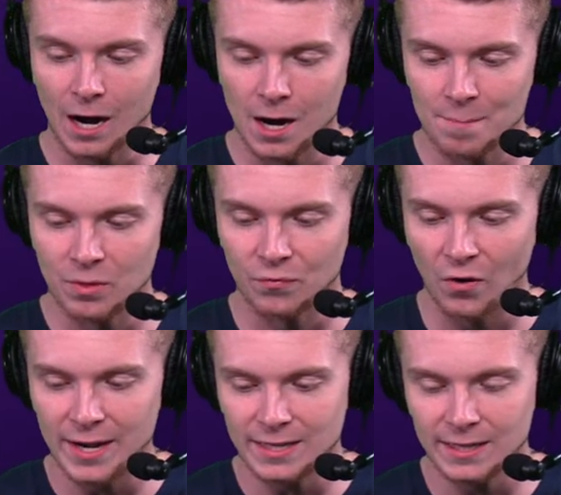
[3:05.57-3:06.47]
um, the
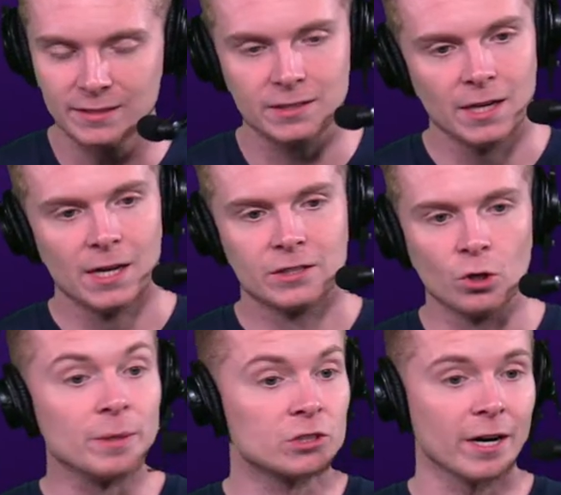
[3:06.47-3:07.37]
Vikings
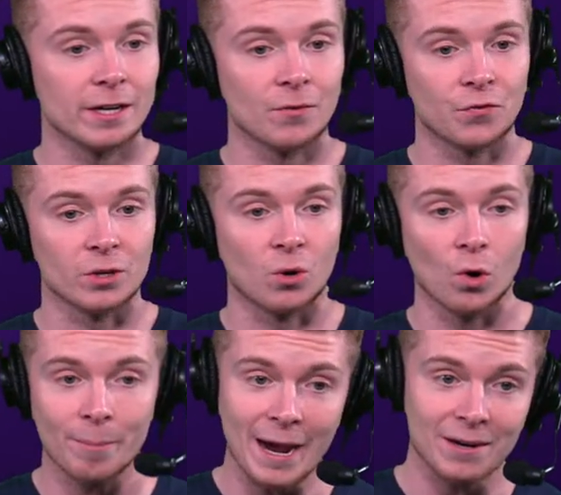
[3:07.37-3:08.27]
to be trading up for a
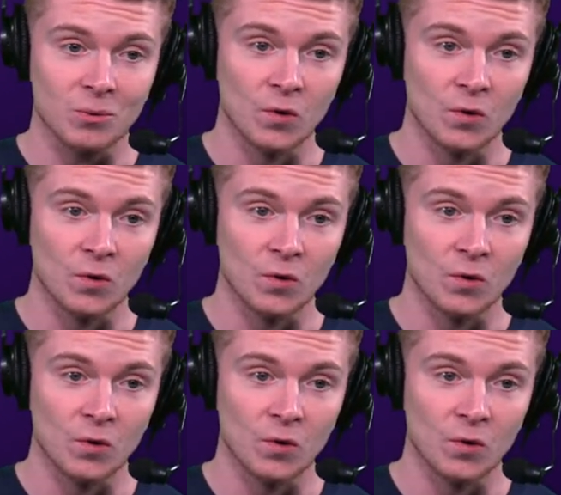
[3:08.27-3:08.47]
quarterback.